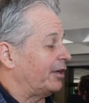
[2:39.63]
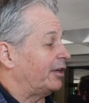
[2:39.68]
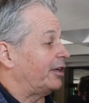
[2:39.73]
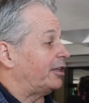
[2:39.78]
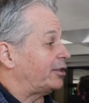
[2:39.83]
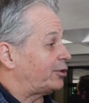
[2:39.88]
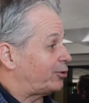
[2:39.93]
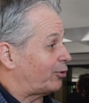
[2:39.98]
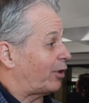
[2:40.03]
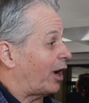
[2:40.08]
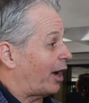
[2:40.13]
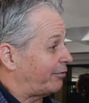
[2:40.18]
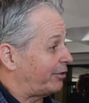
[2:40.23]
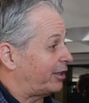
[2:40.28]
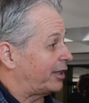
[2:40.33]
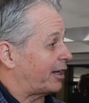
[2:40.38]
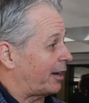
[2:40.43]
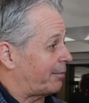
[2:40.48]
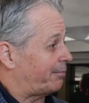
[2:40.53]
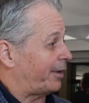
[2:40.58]
is to have the
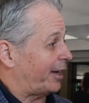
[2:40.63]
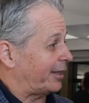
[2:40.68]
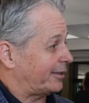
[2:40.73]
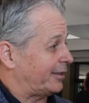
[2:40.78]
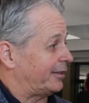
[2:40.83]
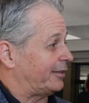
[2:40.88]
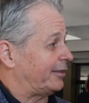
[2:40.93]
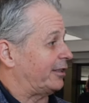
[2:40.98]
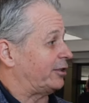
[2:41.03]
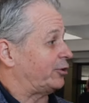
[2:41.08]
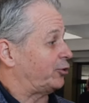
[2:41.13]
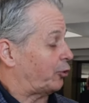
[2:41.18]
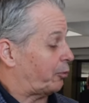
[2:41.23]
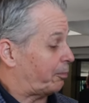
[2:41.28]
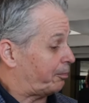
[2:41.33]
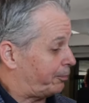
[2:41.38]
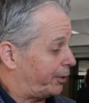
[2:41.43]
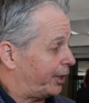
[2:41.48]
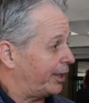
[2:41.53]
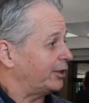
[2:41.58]
capacity to
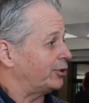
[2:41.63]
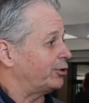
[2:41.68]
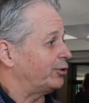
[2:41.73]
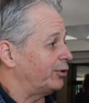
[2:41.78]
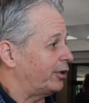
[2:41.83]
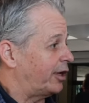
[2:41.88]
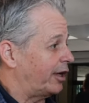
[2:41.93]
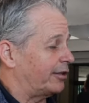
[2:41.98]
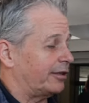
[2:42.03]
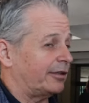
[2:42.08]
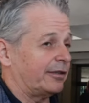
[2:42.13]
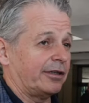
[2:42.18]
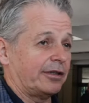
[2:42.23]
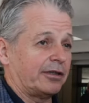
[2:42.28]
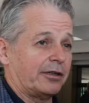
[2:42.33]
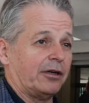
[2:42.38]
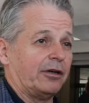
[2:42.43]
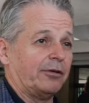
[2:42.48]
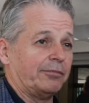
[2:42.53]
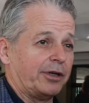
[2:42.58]
bring together the
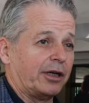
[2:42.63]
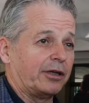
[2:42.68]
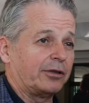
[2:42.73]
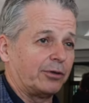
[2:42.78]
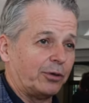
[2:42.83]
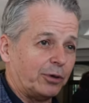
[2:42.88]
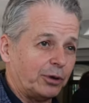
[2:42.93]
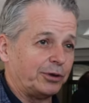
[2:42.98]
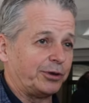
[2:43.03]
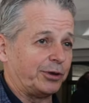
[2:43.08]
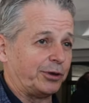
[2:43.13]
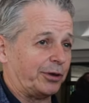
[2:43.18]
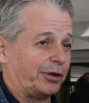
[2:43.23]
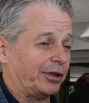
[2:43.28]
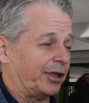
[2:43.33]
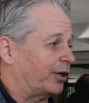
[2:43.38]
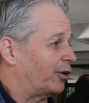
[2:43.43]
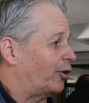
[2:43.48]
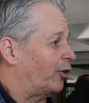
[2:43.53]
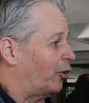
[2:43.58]
Colombian culture,
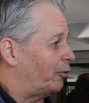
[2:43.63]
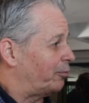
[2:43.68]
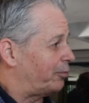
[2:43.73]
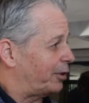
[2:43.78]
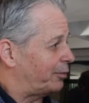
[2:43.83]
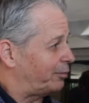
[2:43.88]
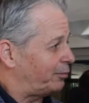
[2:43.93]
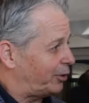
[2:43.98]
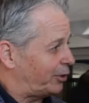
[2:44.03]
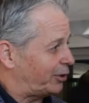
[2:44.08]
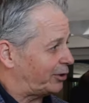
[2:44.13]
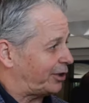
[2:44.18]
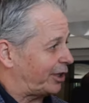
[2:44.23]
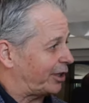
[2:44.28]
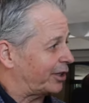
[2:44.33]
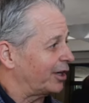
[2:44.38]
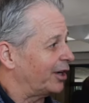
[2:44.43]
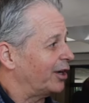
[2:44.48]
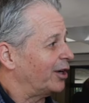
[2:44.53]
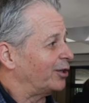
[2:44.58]
the Colombian music,